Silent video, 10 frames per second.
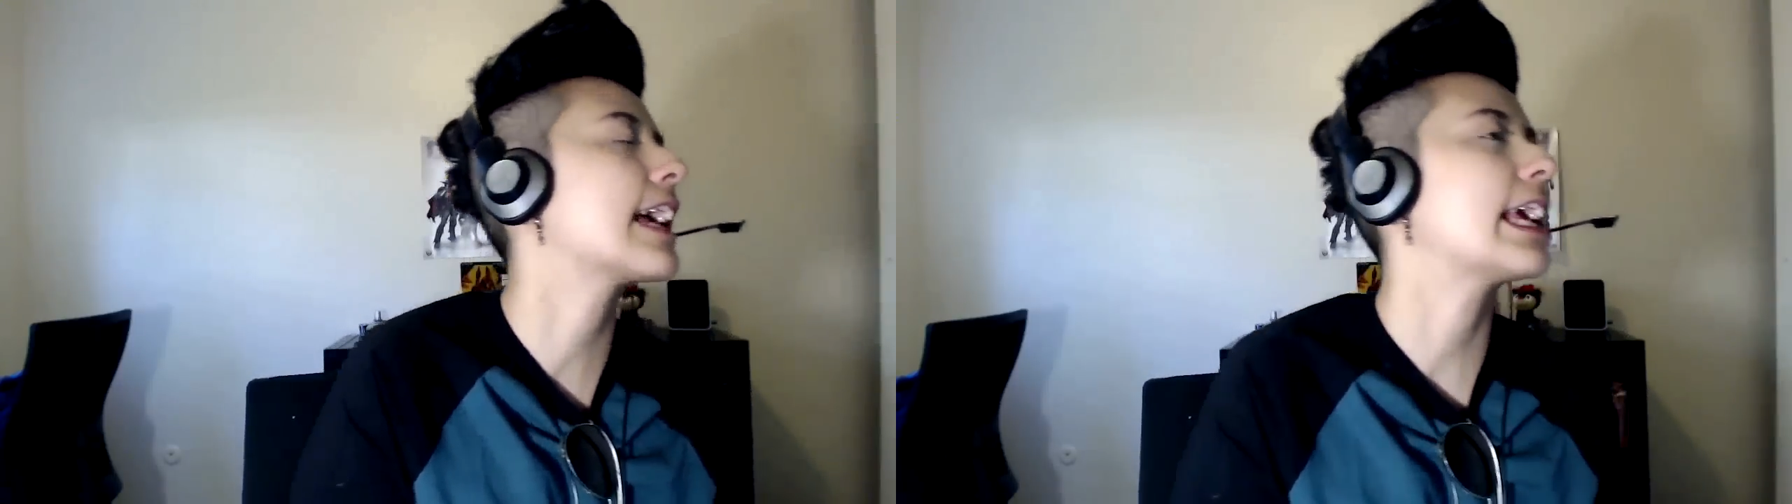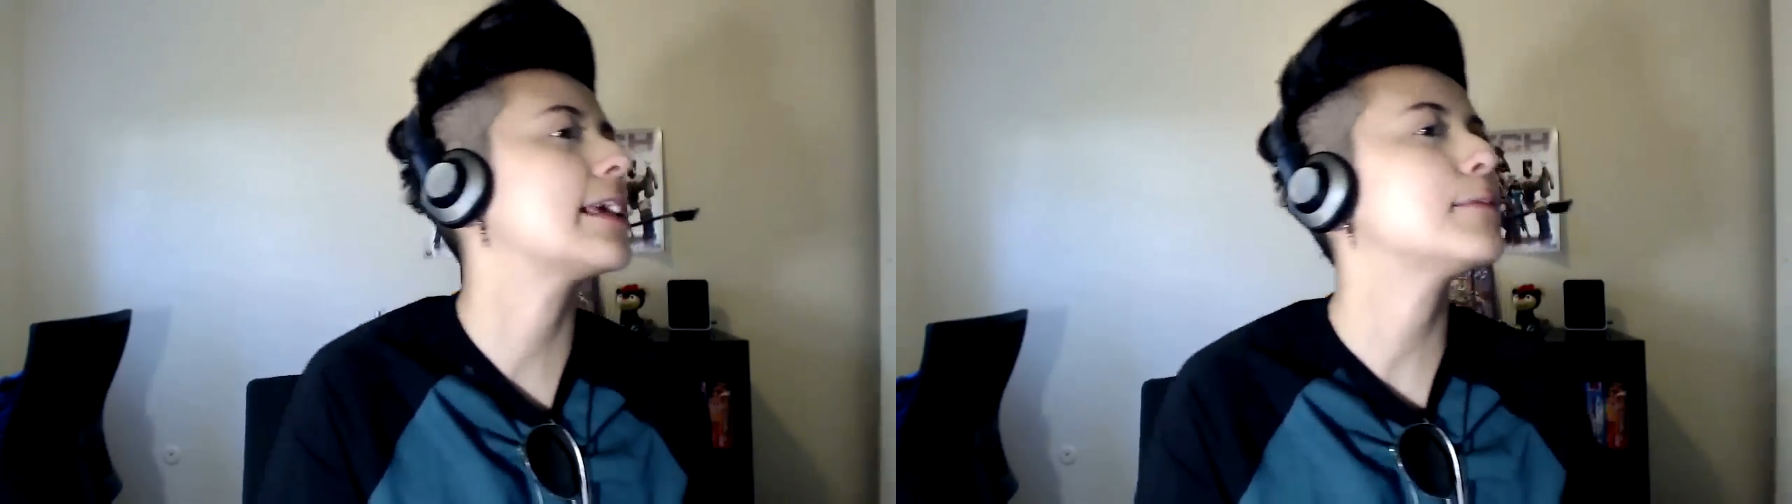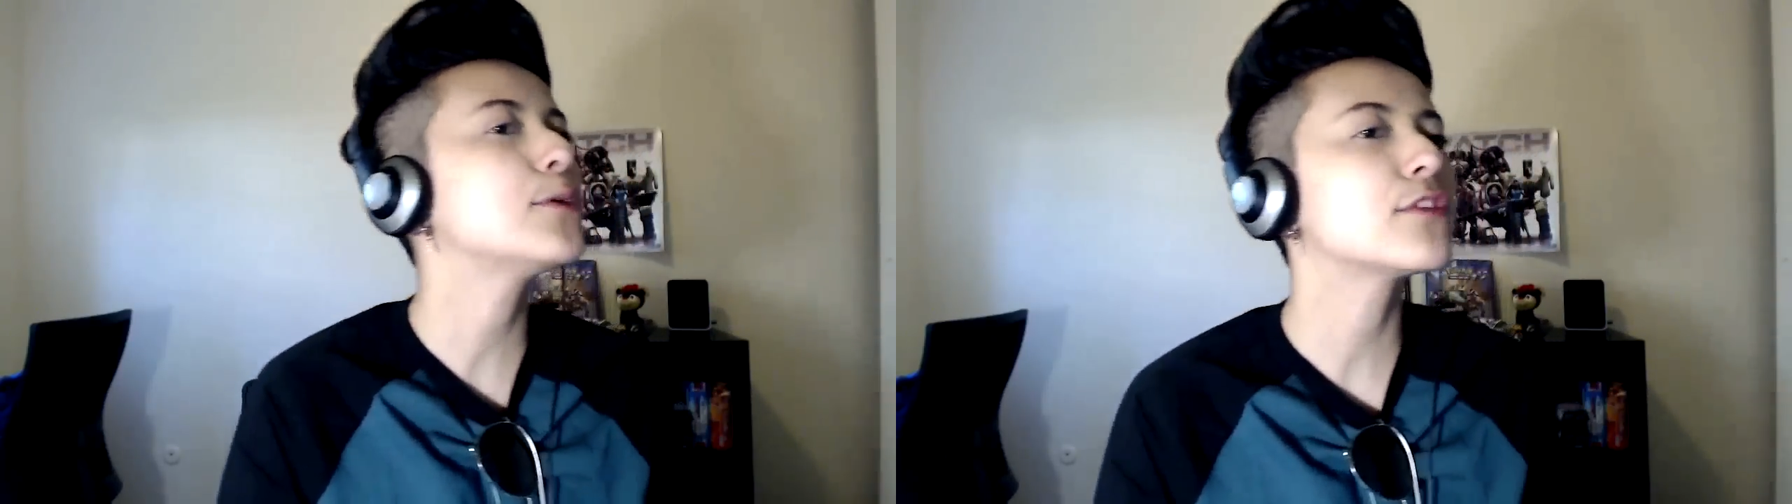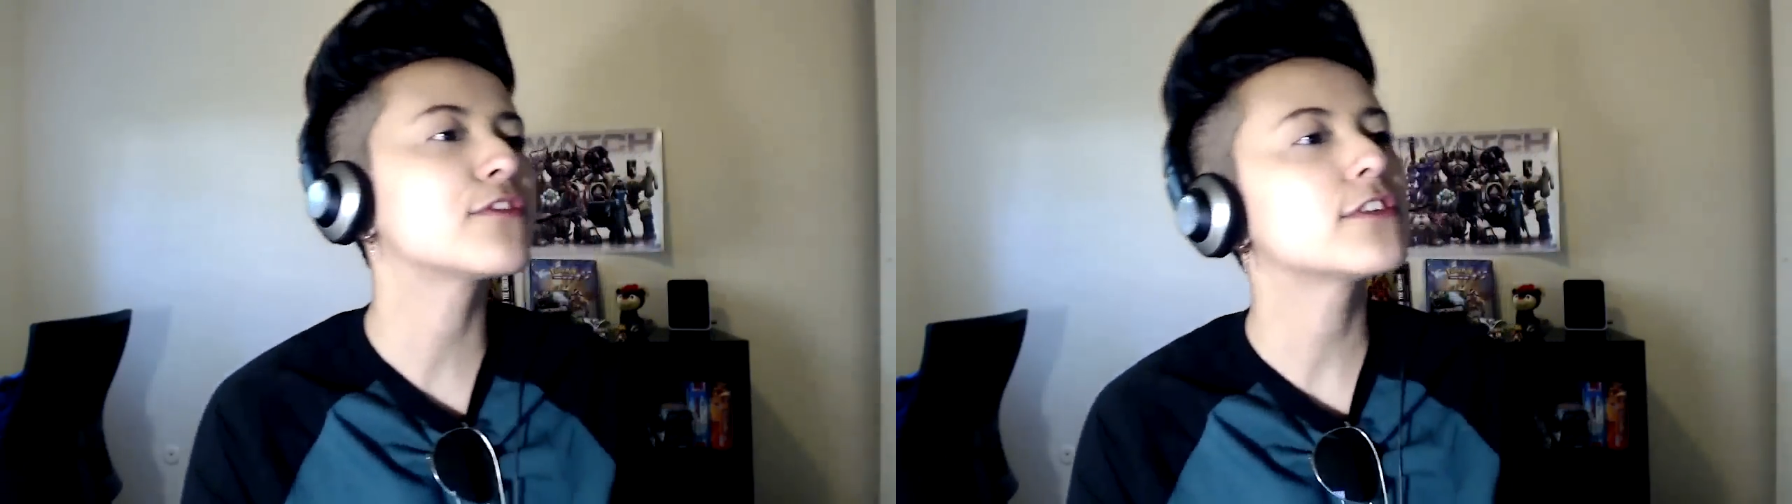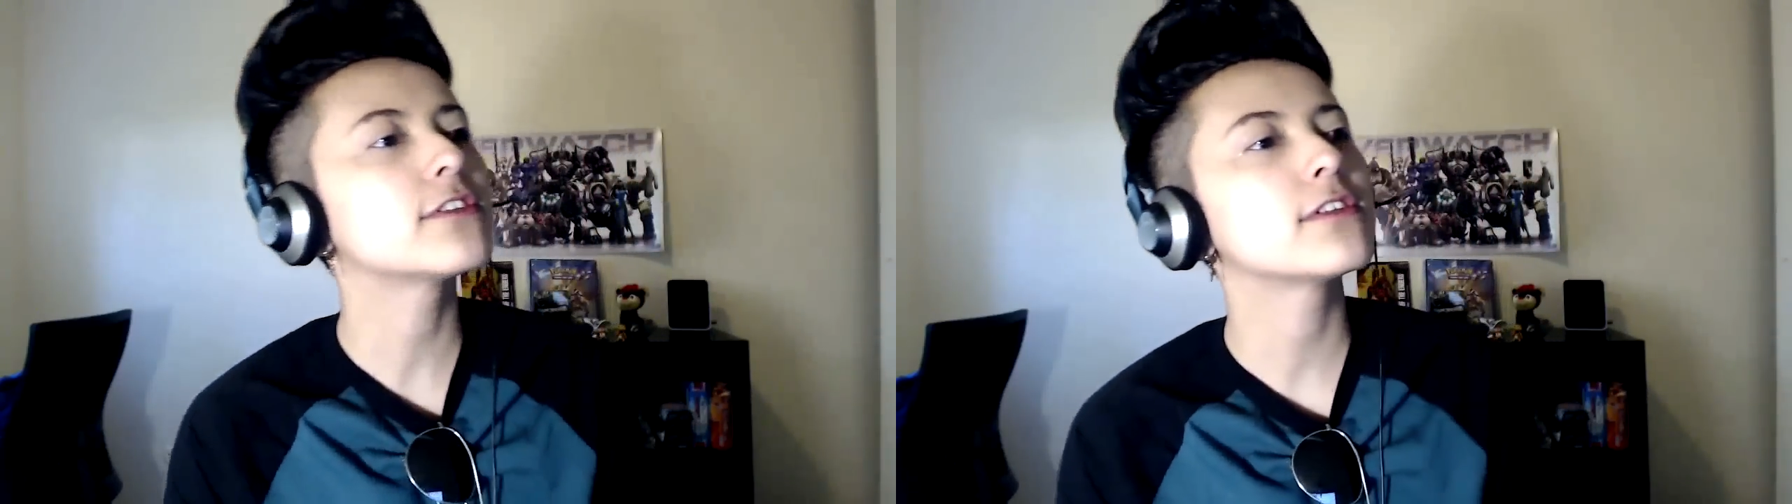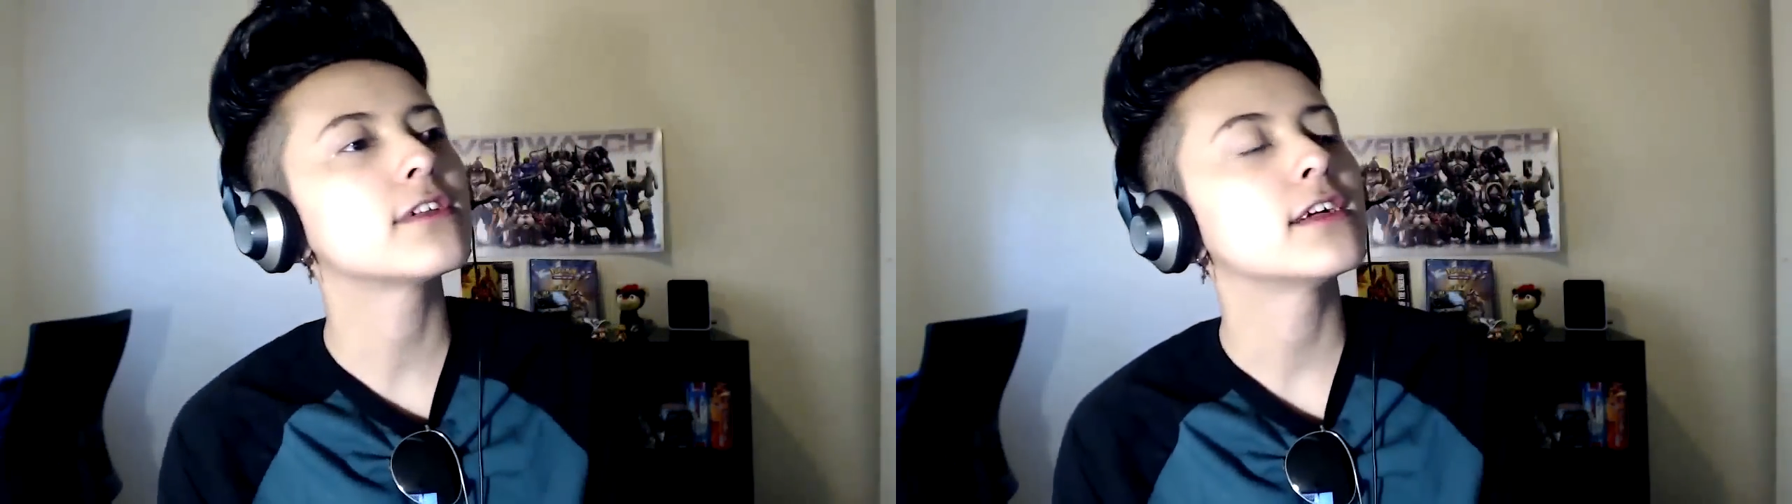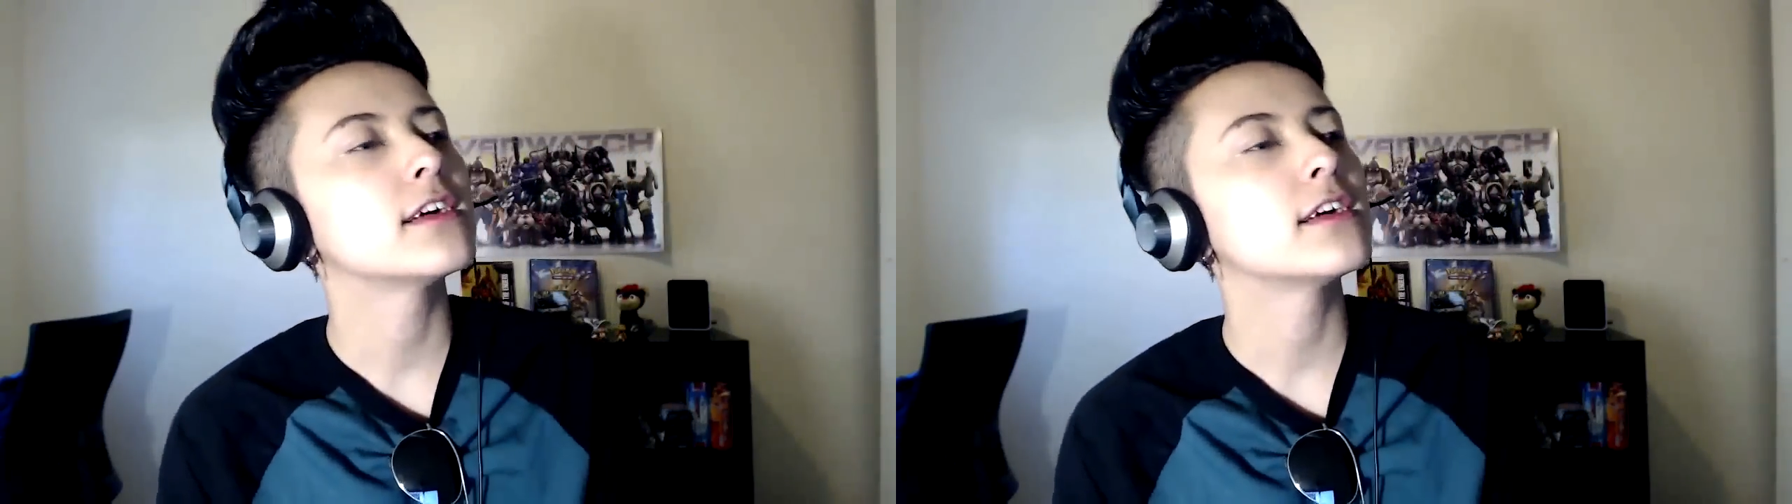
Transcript: a beautiful,